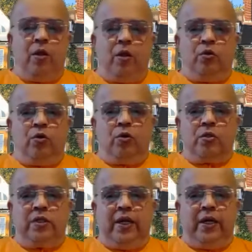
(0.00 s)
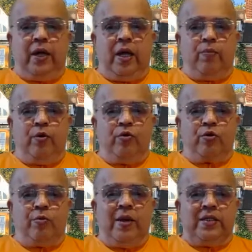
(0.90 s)
Those that are
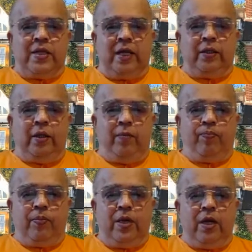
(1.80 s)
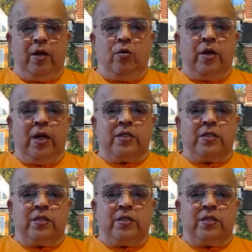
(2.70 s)
produced by jati, they are known as